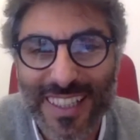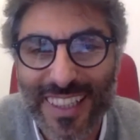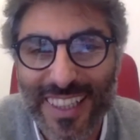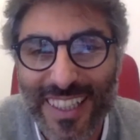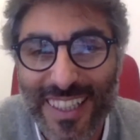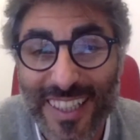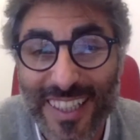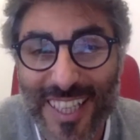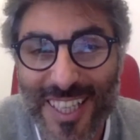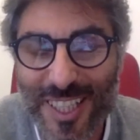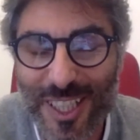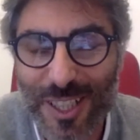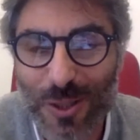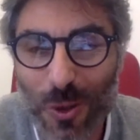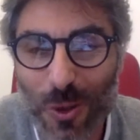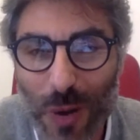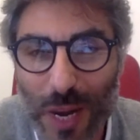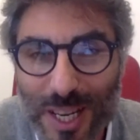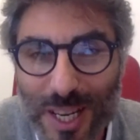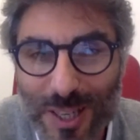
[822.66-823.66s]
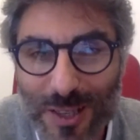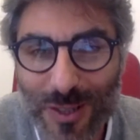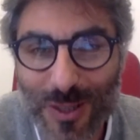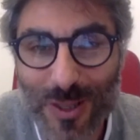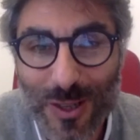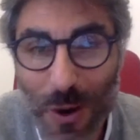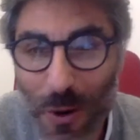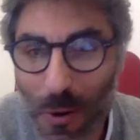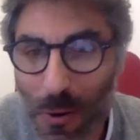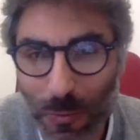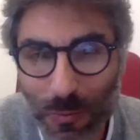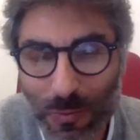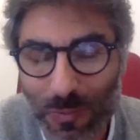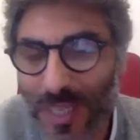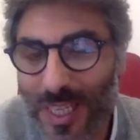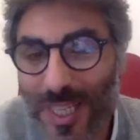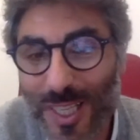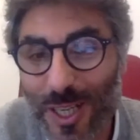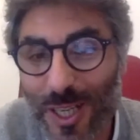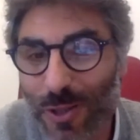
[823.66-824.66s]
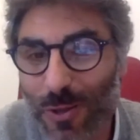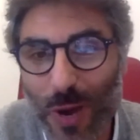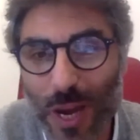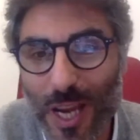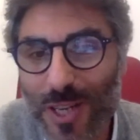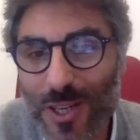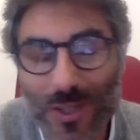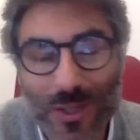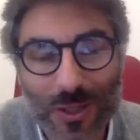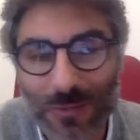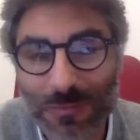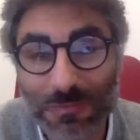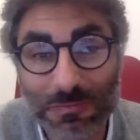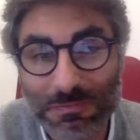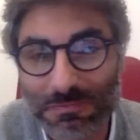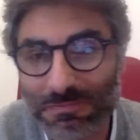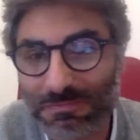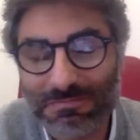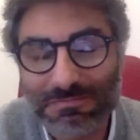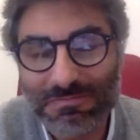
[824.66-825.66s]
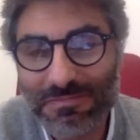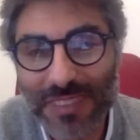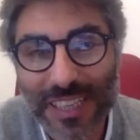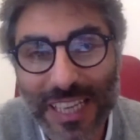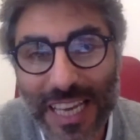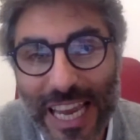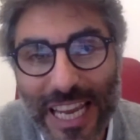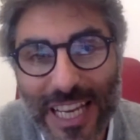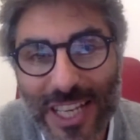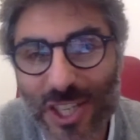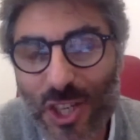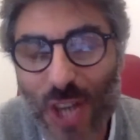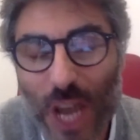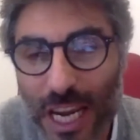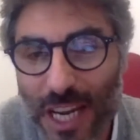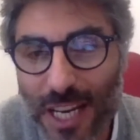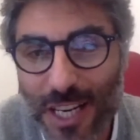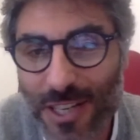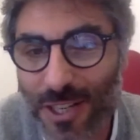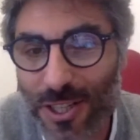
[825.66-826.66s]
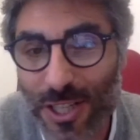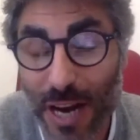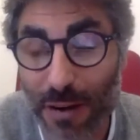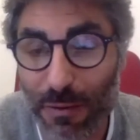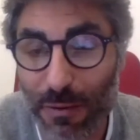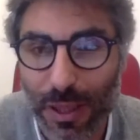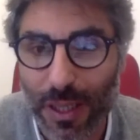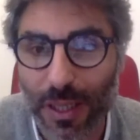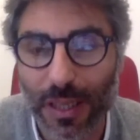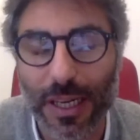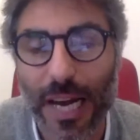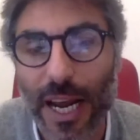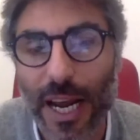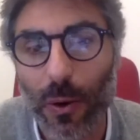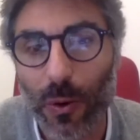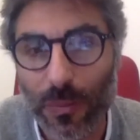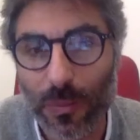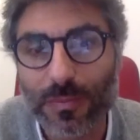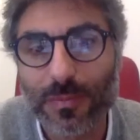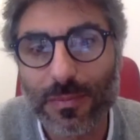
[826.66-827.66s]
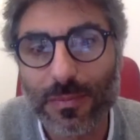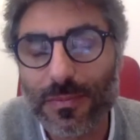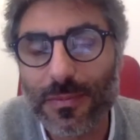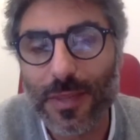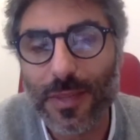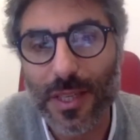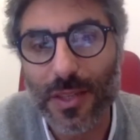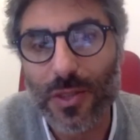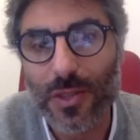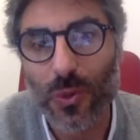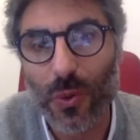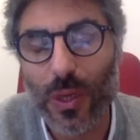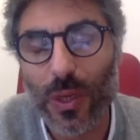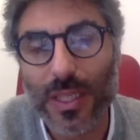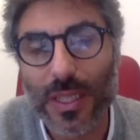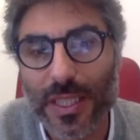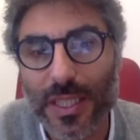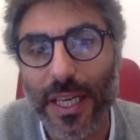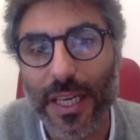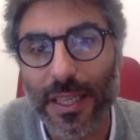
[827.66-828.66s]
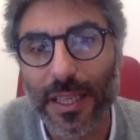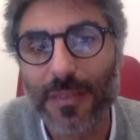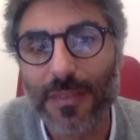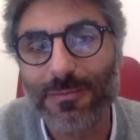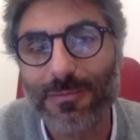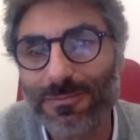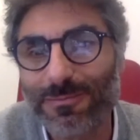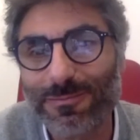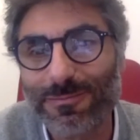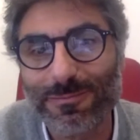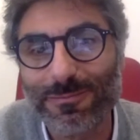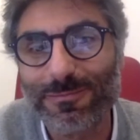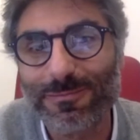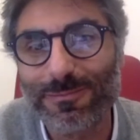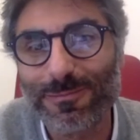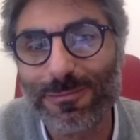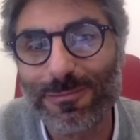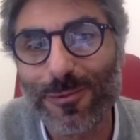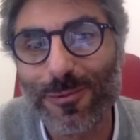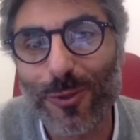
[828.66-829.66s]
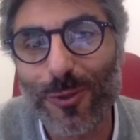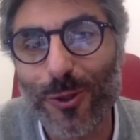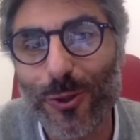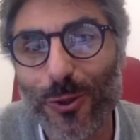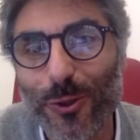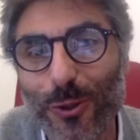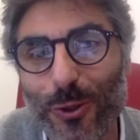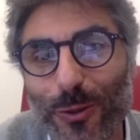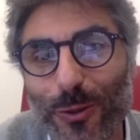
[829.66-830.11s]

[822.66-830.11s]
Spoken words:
this situation. So this situation can change everything now, as you are saying, for sure.